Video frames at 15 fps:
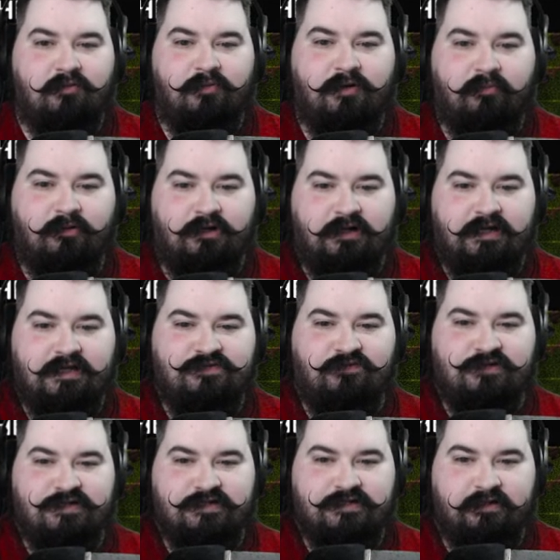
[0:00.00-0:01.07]
but I'm going to guess
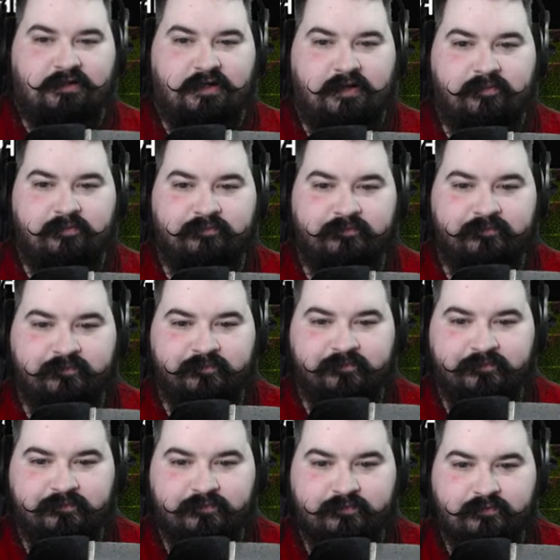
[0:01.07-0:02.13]
versatility.
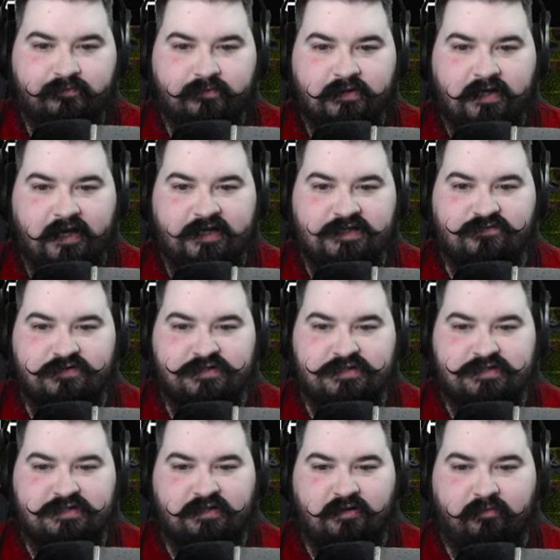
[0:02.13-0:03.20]
Haste,
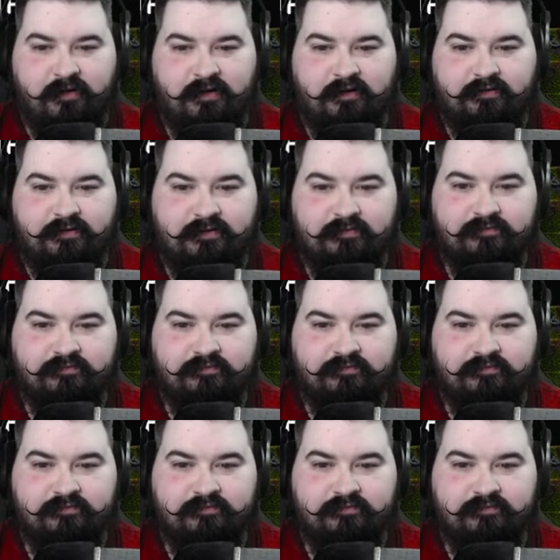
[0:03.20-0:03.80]
versatility, belt.